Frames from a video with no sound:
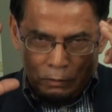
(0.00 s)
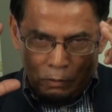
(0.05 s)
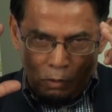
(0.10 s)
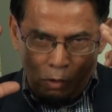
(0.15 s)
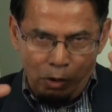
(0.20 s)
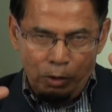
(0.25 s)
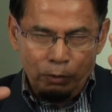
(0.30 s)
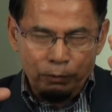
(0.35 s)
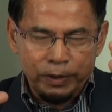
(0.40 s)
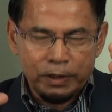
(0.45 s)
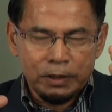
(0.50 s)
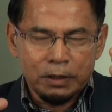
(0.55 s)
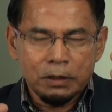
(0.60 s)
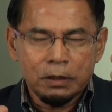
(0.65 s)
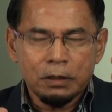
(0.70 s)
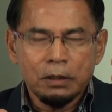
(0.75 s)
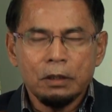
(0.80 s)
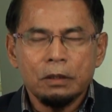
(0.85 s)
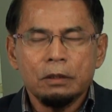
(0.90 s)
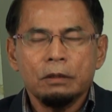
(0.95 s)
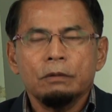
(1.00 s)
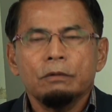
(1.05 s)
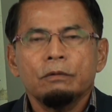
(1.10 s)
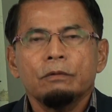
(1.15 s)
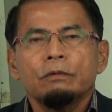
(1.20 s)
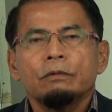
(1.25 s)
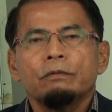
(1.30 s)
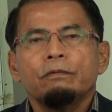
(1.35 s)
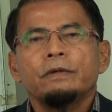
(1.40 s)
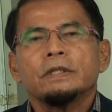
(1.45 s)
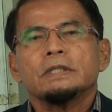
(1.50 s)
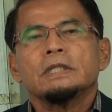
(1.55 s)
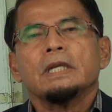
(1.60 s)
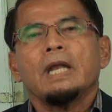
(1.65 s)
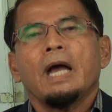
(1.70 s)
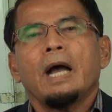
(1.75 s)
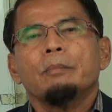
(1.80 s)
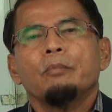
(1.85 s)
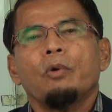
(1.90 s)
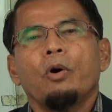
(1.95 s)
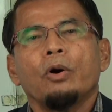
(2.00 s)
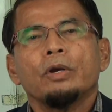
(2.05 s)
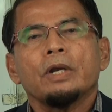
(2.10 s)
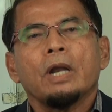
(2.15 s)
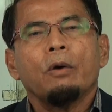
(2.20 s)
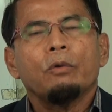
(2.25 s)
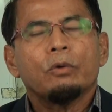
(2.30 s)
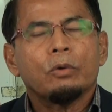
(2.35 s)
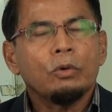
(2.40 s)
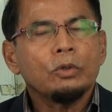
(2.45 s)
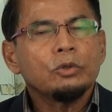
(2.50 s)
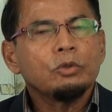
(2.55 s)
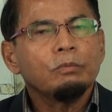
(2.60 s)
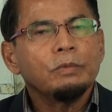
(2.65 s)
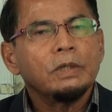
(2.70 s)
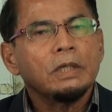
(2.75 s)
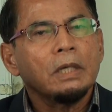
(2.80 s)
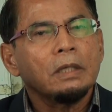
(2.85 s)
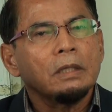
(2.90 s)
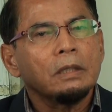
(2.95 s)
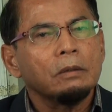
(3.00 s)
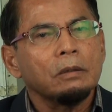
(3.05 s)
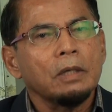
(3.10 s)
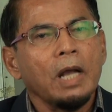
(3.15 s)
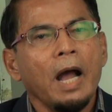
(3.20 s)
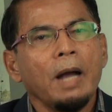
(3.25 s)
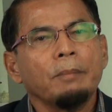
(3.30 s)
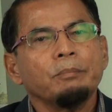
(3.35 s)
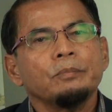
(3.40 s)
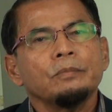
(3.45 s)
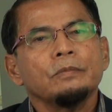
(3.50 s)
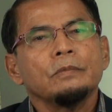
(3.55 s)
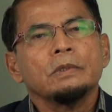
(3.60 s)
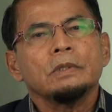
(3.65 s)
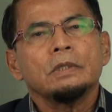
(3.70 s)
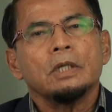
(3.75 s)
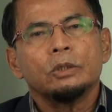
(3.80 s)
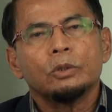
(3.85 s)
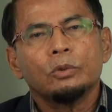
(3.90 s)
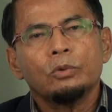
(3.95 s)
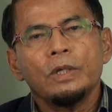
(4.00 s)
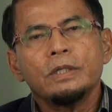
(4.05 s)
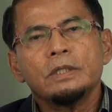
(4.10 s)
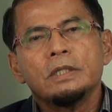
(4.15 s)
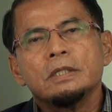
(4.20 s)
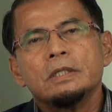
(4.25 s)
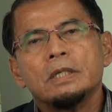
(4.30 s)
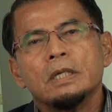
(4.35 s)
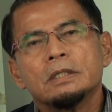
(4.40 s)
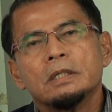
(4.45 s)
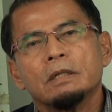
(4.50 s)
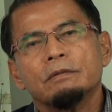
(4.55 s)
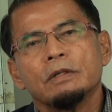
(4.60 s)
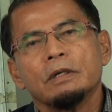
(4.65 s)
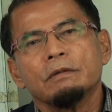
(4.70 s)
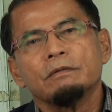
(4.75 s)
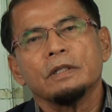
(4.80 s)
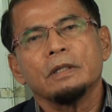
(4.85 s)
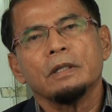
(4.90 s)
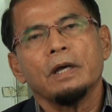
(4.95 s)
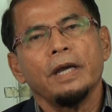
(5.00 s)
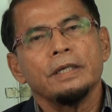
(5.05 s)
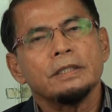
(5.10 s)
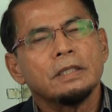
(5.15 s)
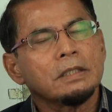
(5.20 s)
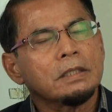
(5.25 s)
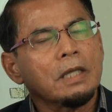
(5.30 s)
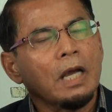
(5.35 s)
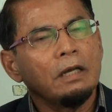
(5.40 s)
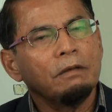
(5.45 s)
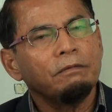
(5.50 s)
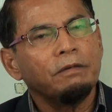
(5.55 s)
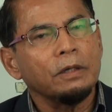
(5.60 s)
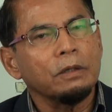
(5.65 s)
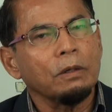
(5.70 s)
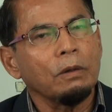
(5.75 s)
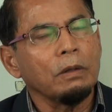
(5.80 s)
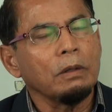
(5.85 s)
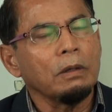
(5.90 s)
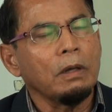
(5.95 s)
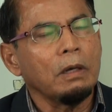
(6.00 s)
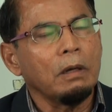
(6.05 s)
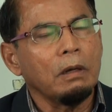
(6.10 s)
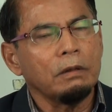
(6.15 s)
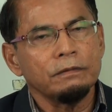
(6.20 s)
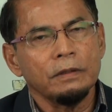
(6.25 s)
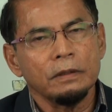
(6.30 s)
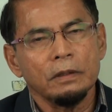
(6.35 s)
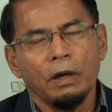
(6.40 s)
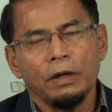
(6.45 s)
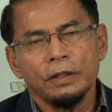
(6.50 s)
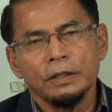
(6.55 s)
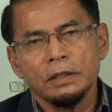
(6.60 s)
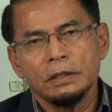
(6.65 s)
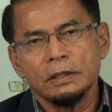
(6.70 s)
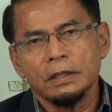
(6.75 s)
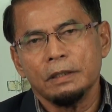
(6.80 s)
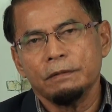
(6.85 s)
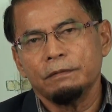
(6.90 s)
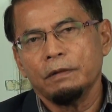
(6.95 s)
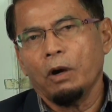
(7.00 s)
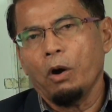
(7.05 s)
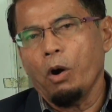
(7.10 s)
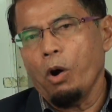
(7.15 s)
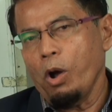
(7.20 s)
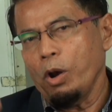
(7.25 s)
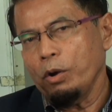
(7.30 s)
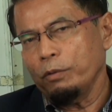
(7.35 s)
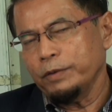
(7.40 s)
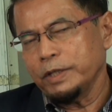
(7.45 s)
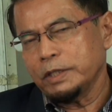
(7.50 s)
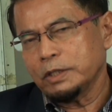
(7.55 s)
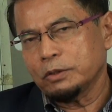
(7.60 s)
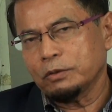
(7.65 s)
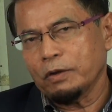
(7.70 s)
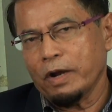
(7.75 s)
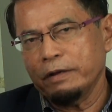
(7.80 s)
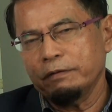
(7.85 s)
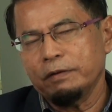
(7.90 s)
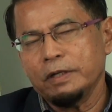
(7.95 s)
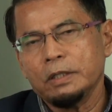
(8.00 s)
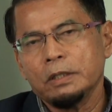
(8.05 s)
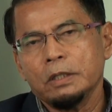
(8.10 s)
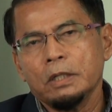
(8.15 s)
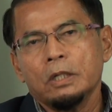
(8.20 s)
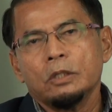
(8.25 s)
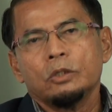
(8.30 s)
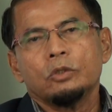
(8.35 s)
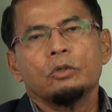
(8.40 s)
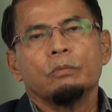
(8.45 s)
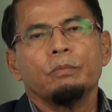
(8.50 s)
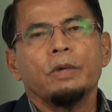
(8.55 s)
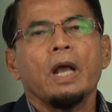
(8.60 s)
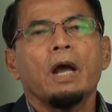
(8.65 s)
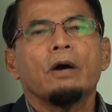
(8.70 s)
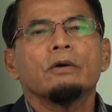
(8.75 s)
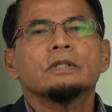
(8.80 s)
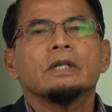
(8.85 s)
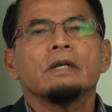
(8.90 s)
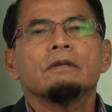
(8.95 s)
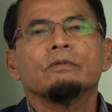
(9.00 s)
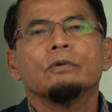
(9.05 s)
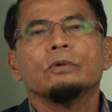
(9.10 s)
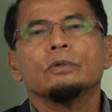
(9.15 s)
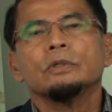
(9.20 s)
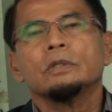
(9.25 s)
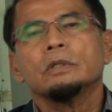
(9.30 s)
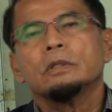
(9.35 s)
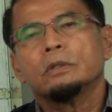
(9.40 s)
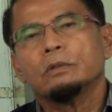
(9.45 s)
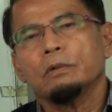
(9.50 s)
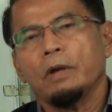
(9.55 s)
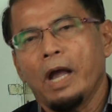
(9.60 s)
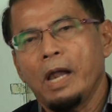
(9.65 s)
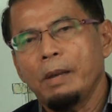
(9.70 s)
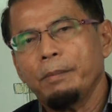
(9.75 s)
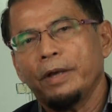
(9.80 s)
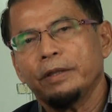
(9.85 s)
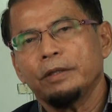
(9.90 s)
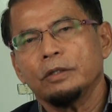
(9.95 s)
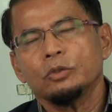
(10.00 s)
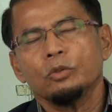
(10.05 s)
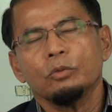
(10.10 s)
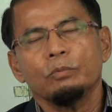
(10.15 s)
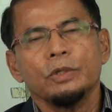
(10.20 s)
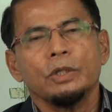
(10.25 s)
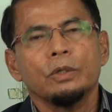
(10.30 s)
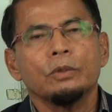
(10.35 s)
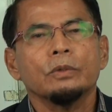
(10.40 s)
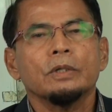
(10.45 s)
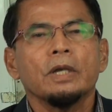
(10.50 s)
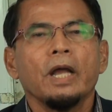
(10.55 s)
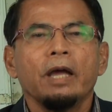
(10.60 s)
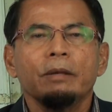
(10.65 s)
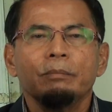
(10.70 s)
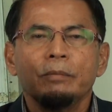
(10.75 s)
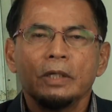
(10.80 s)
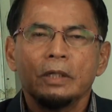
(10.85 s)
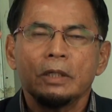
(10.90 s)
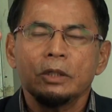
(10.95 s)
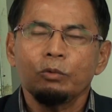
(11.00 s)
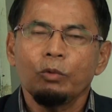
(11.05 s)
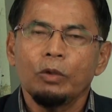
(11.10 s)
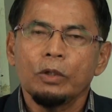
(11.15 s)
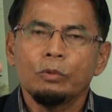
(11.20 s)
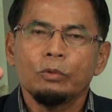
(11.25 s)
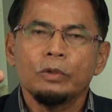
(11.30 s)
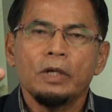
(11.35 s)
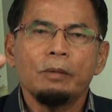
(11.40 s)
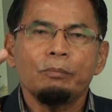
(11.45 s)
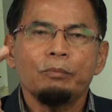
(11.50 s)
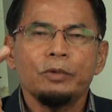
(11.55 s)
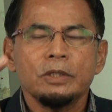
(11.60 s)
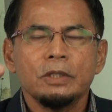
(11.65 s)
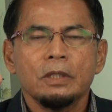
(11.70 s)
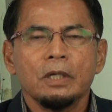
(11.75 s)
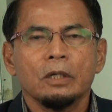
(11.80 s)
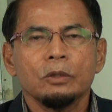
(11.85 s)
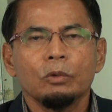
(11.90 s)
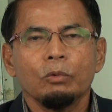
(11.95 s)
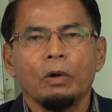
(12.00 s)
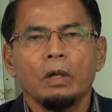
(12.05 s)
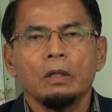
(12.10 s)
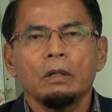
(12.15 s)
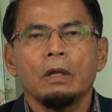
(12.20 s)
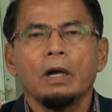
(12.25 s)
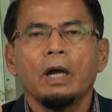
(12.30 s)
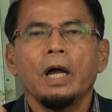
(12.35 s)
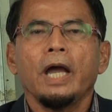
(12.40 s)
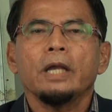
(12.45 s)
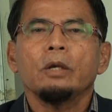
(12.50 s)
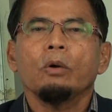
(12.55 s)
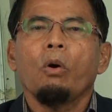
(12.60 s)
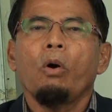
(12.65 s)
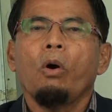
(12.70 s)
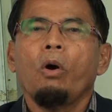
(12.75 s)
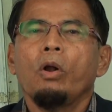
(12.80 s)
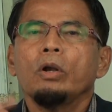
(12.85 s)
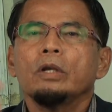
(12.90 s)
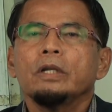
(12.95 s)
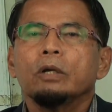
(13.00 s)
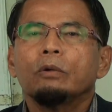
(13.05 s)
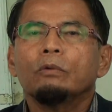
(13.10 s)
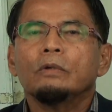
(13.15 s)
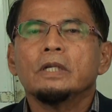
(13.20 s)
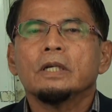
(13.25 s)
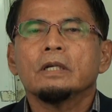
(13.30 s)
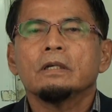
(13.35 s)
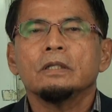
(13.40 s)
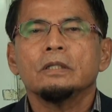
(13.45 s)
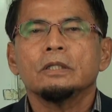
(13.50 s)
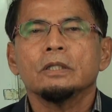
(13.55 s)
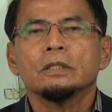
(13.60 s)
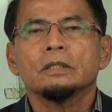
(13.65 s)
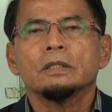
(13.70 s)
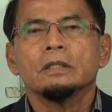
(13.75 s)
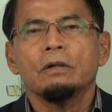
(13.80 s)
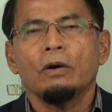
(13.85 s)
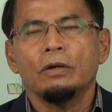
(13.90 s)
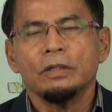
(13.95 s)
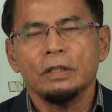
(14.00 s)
always fix it up on our road to become the true and sincere servant of Allah as His Khalifa of Allah on this earth. Always striving to make ourselves good, to help others to be good, and make this world good and pleasing unto Allah and all the goodly creatures.